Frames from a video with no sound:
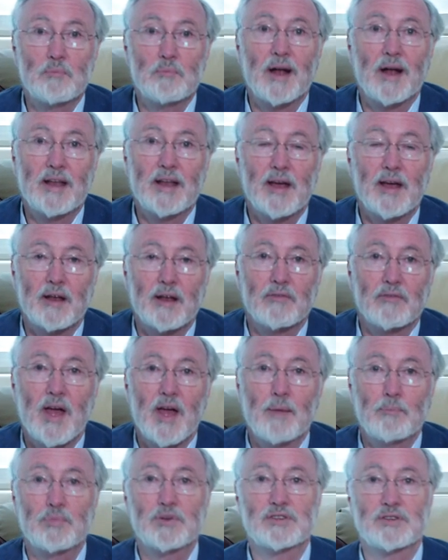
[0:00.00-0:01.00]
money out of a
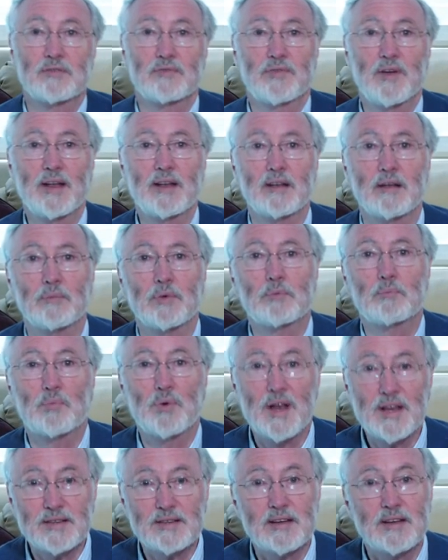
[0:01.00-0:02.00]
hapless offender, but
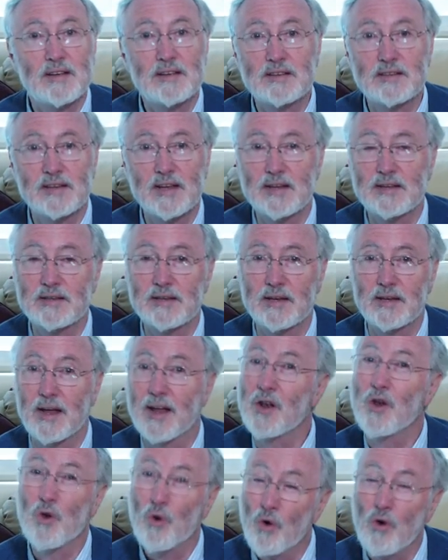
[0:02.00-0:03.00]
precedent-setting
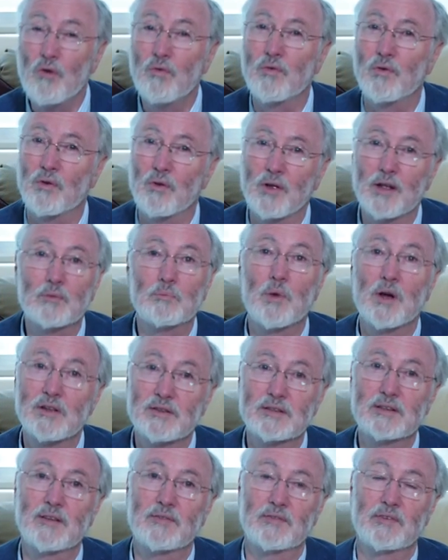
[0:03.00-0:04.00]
and lawful it most
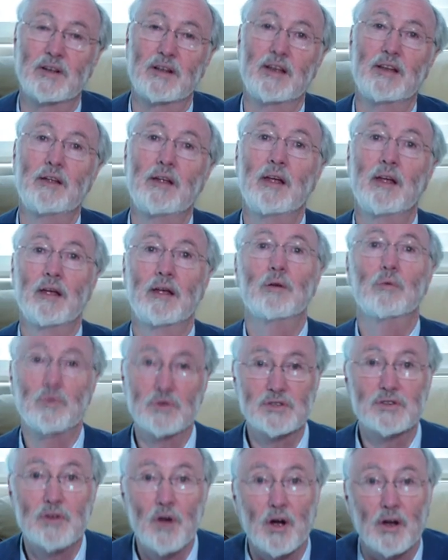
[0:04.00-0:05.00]
definitely
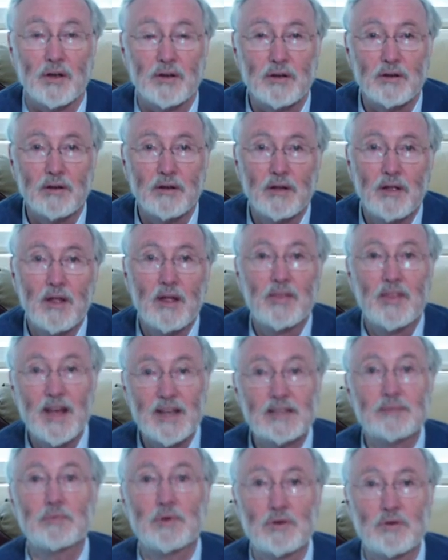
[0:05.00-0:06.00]
was not.
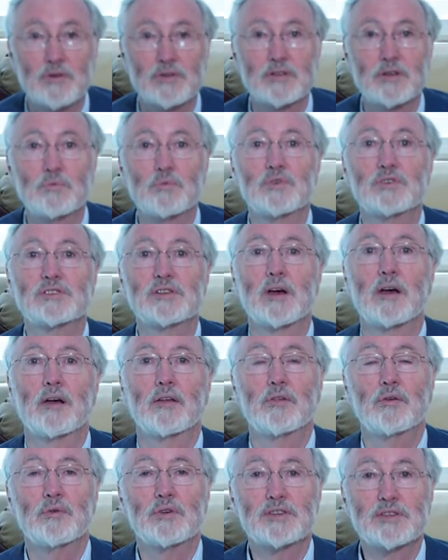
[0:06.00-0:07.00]
That's because it was
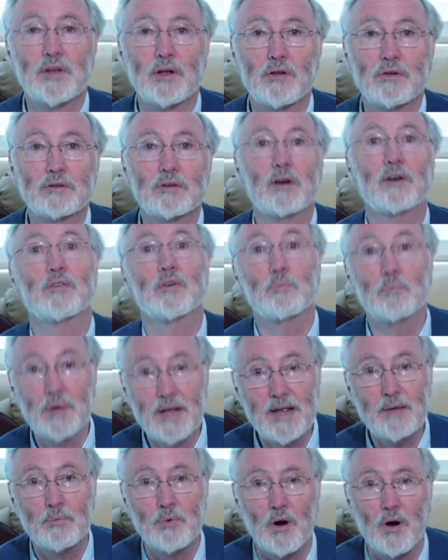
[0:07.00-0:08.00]
the result of a
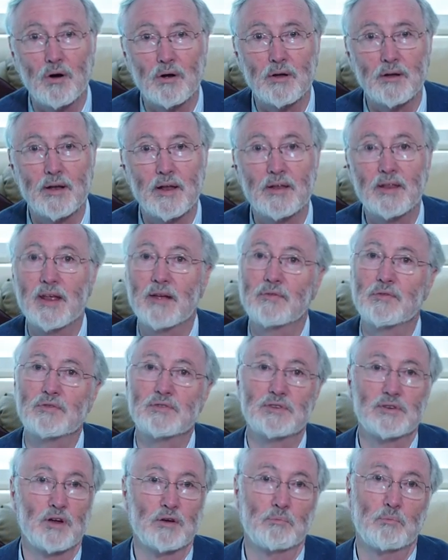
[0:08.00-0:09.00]
plea bargain and therefore was
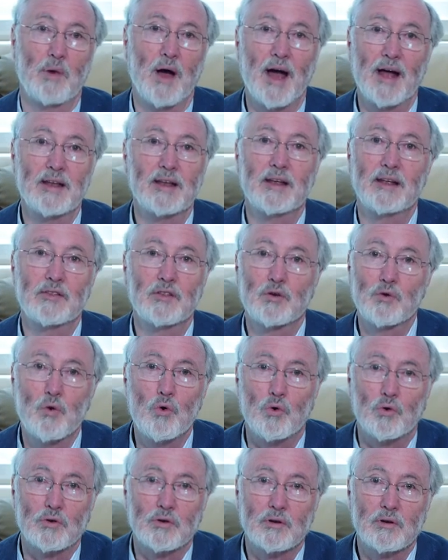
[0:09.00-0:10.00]
not binding in the
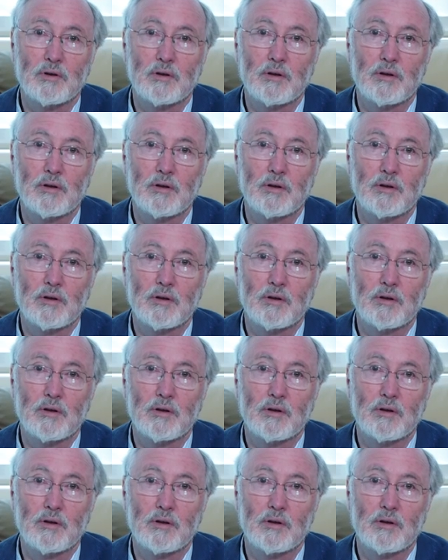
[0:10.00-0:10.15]
court.